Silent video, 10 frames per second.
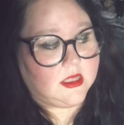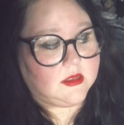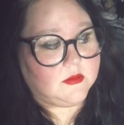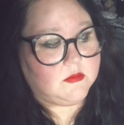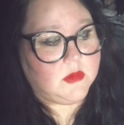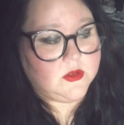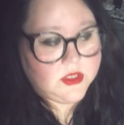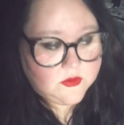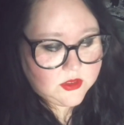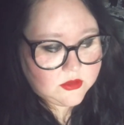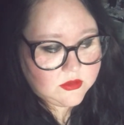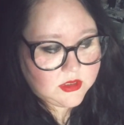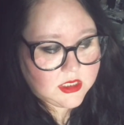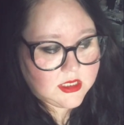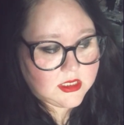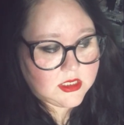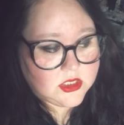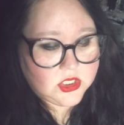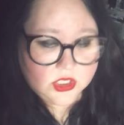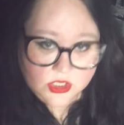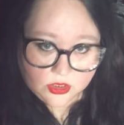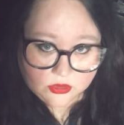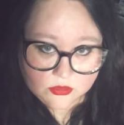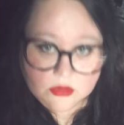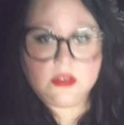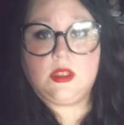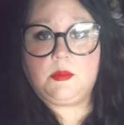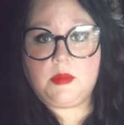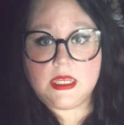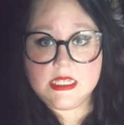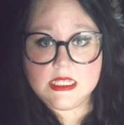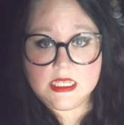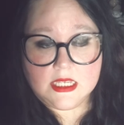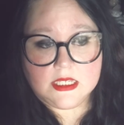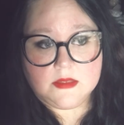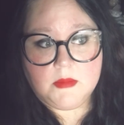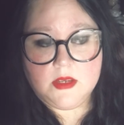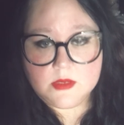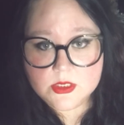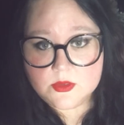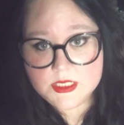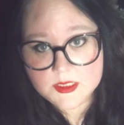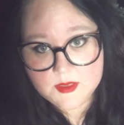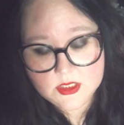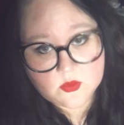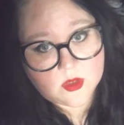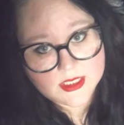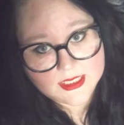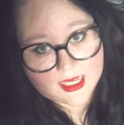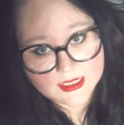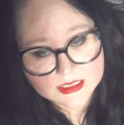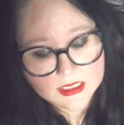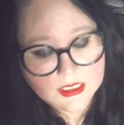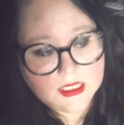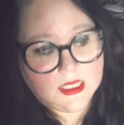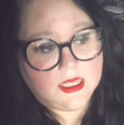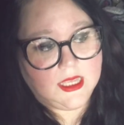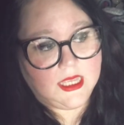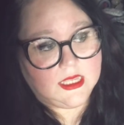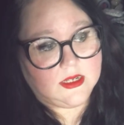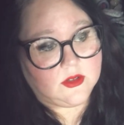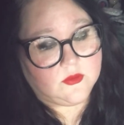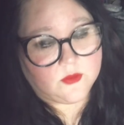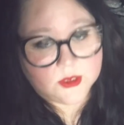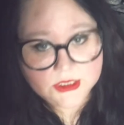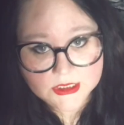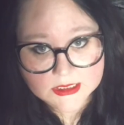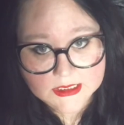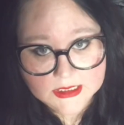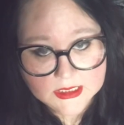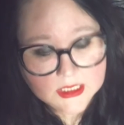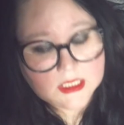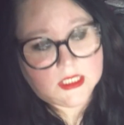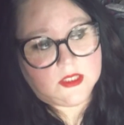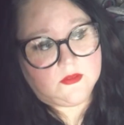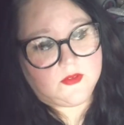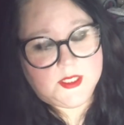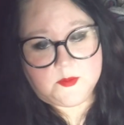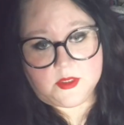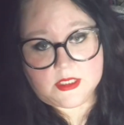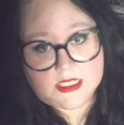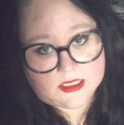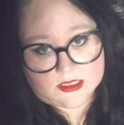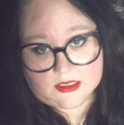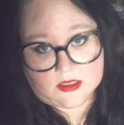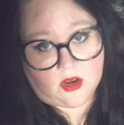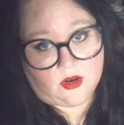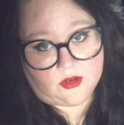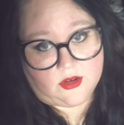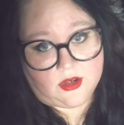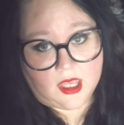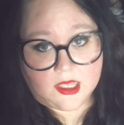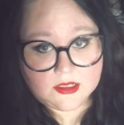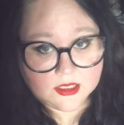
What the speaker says: Most of you should know, but my original Insta page was hacked. And unfortunately, Facebook, Insta are not